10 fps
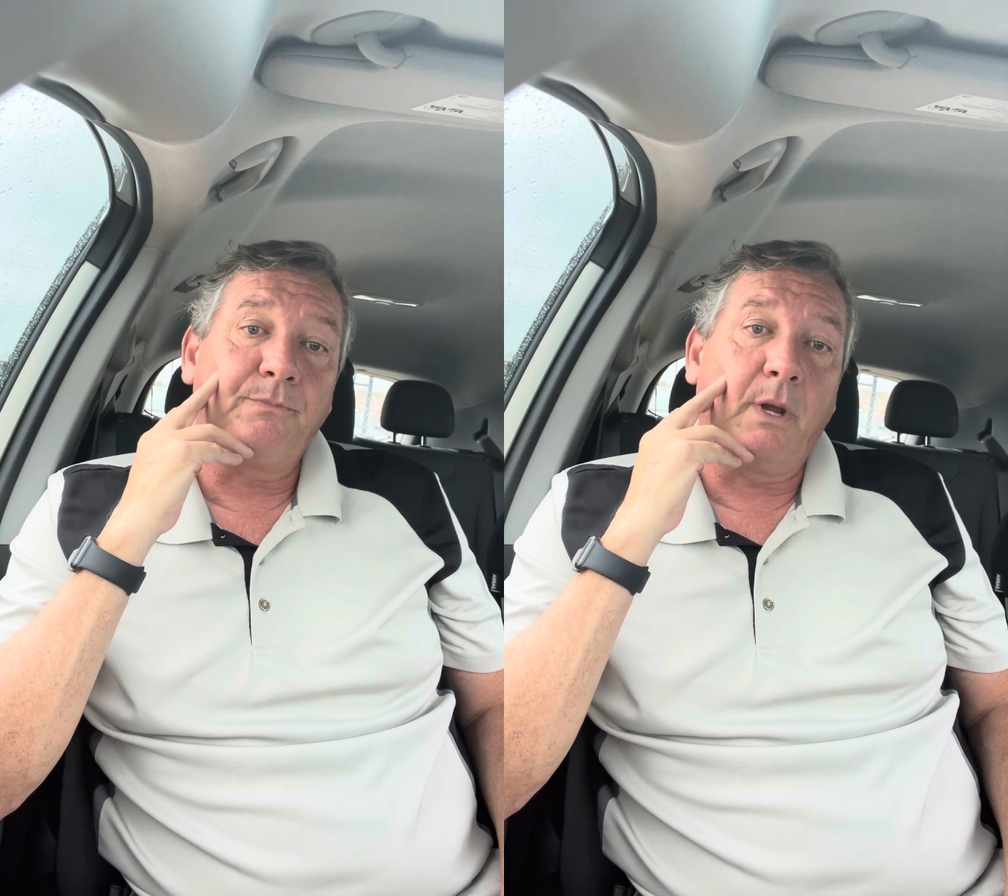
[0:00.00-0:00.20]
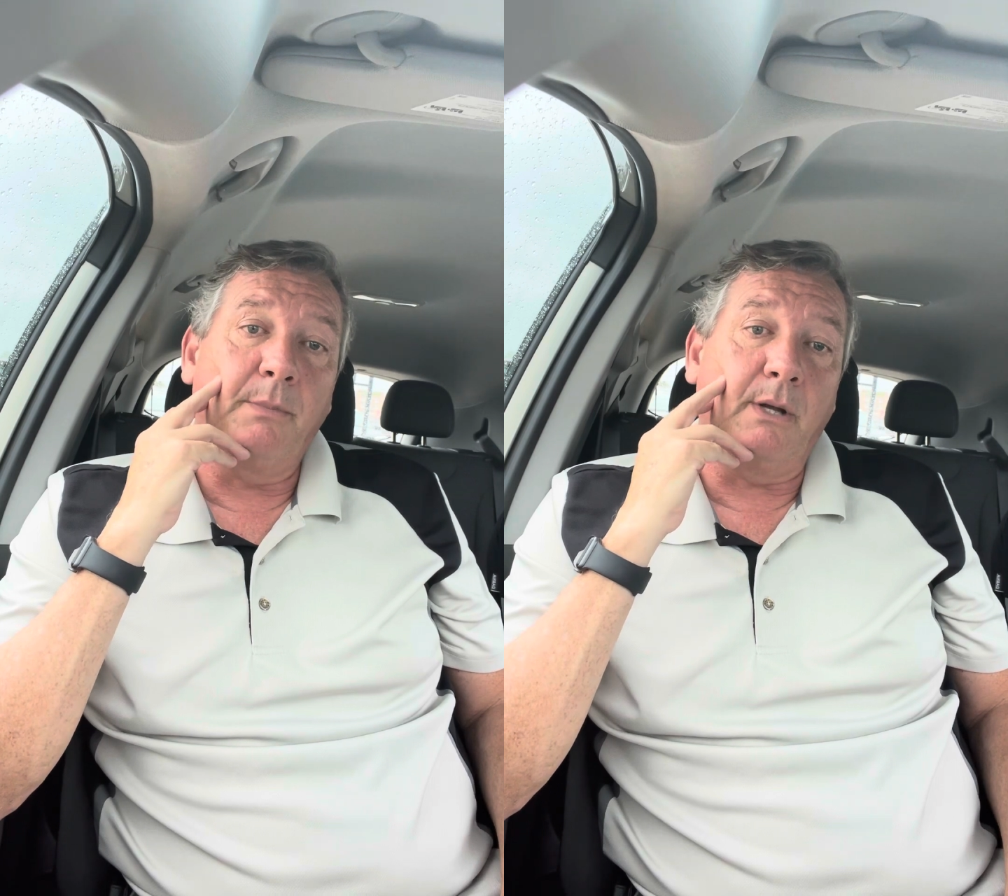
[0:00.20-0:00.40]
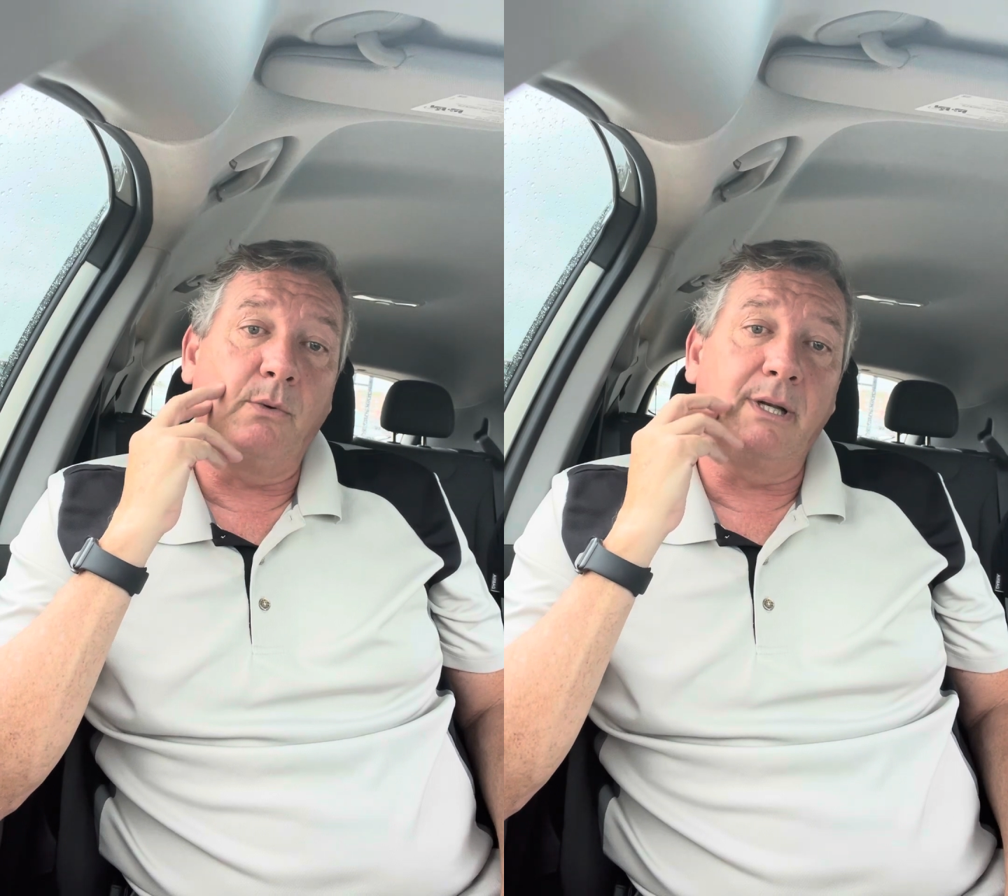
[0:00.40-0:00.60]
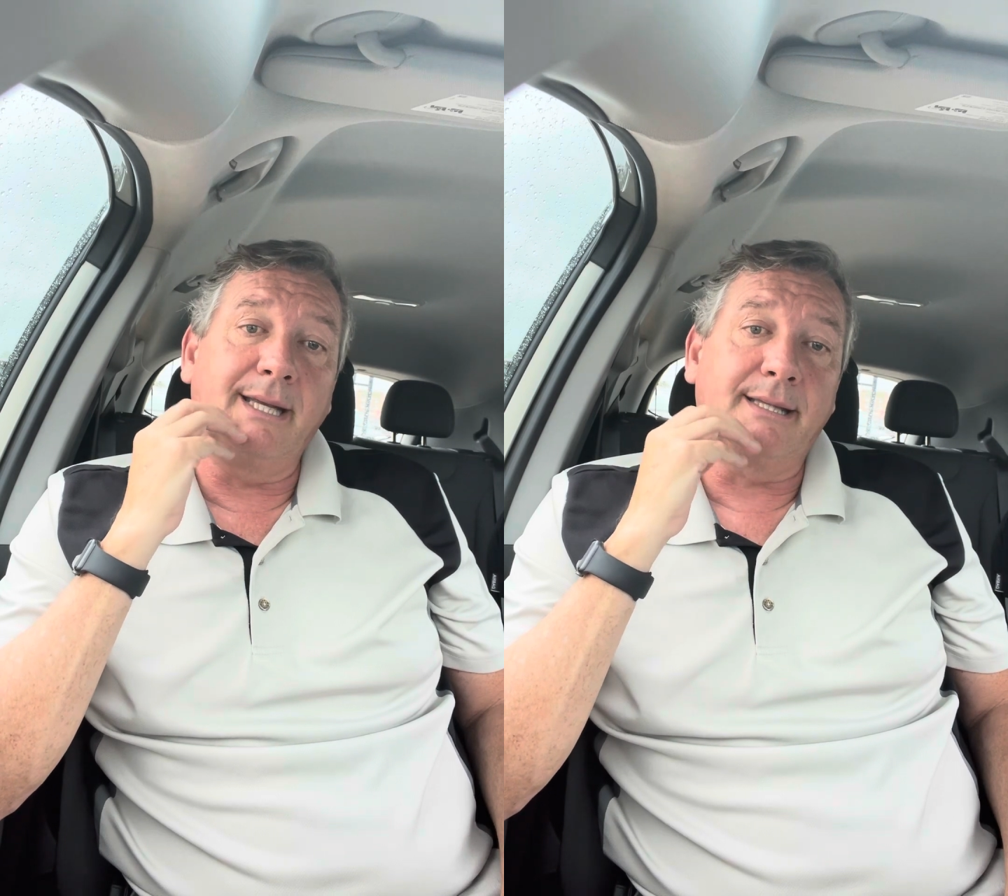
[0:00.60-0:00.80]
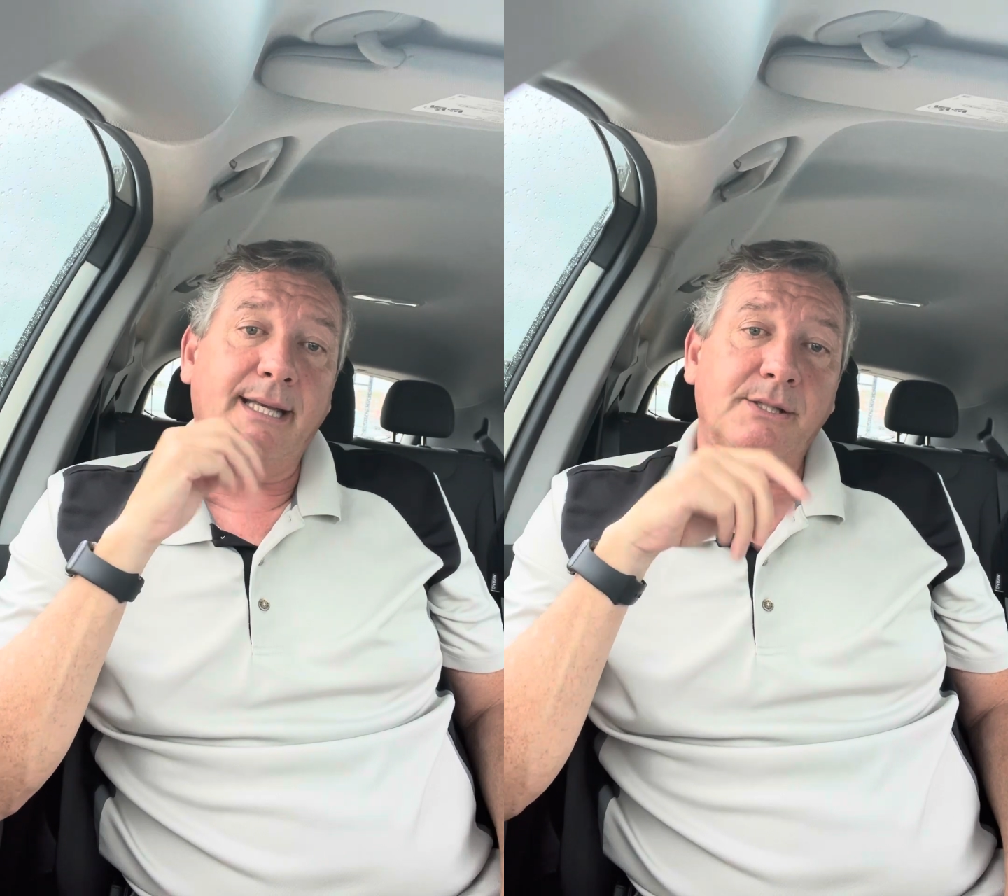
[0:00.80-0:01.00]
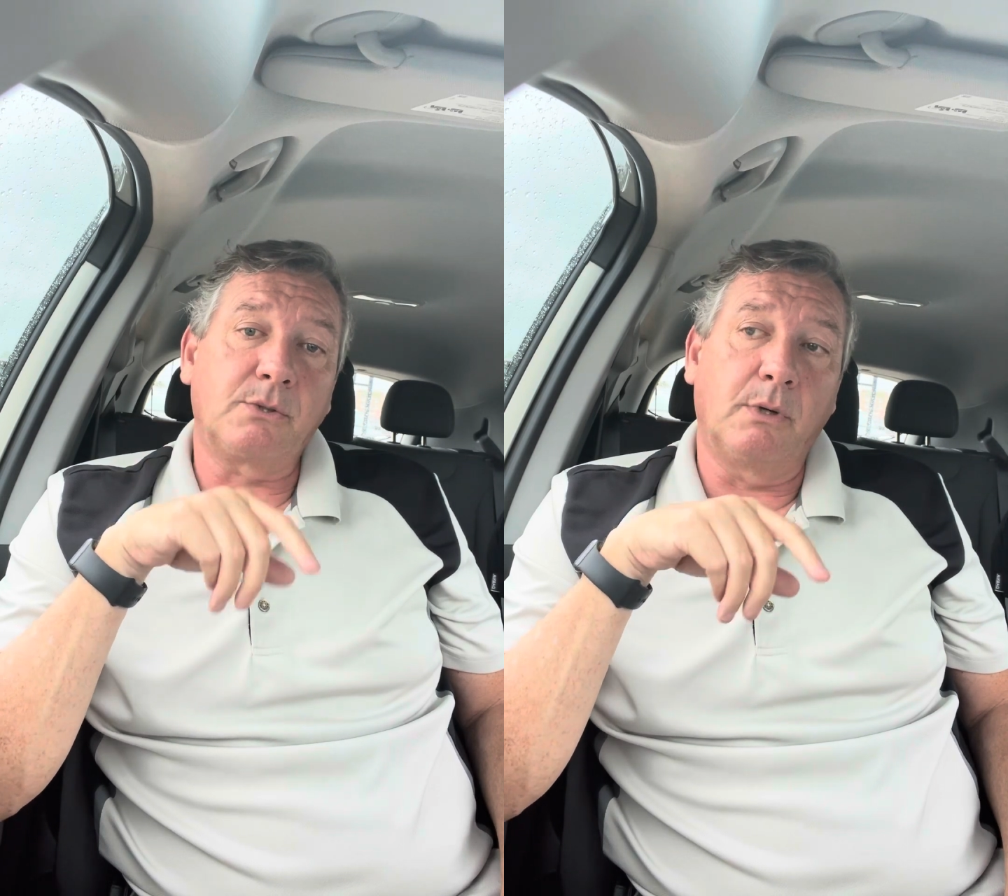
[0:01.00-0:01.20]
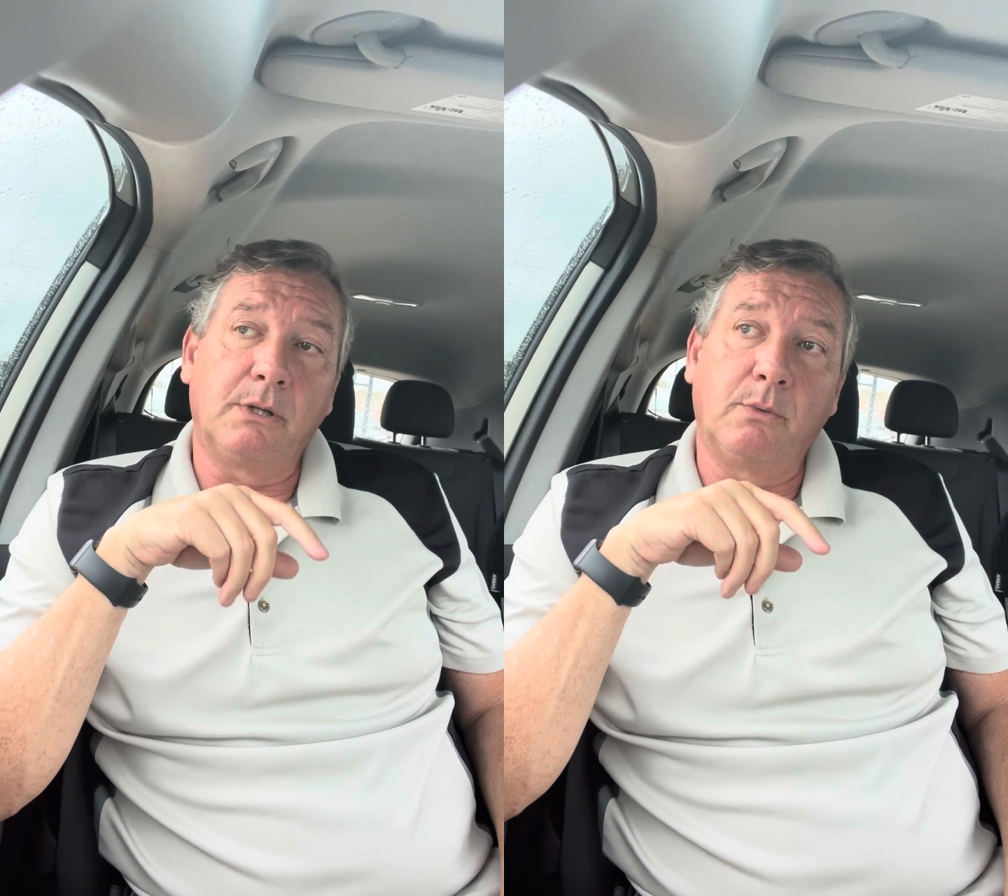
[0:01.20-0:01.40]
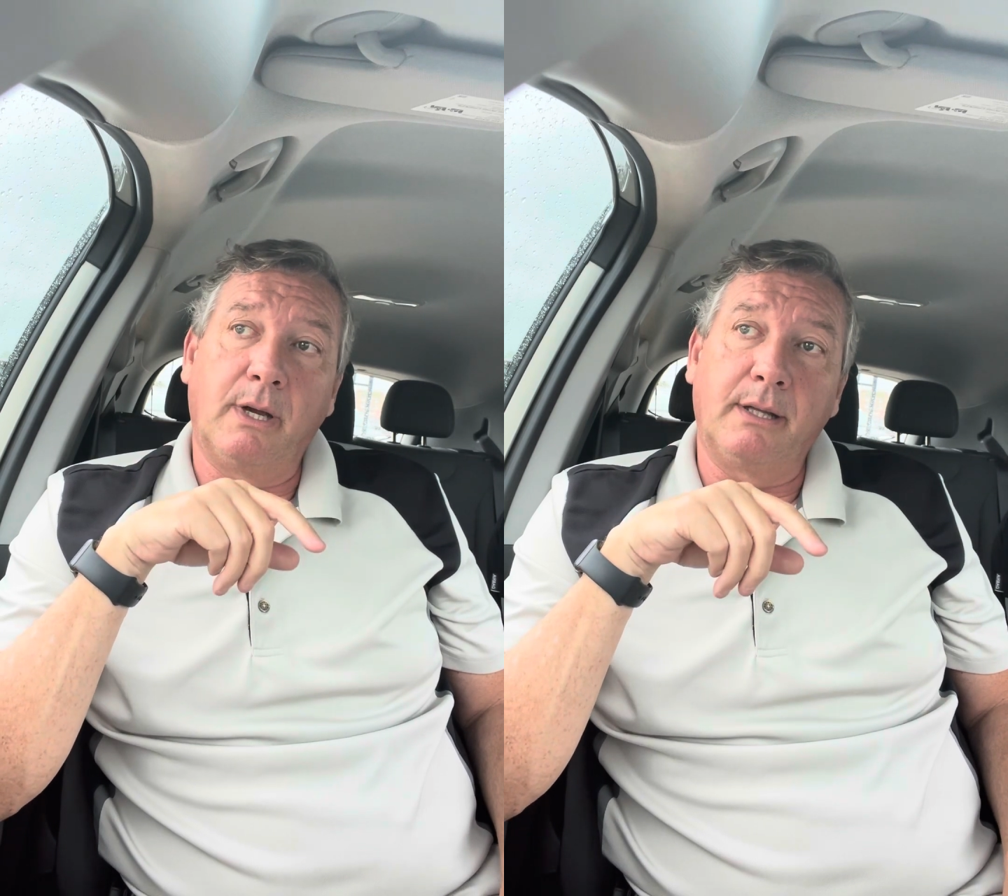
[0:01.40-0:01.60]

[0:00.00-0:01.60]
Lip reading: but I wanted to get that squared away.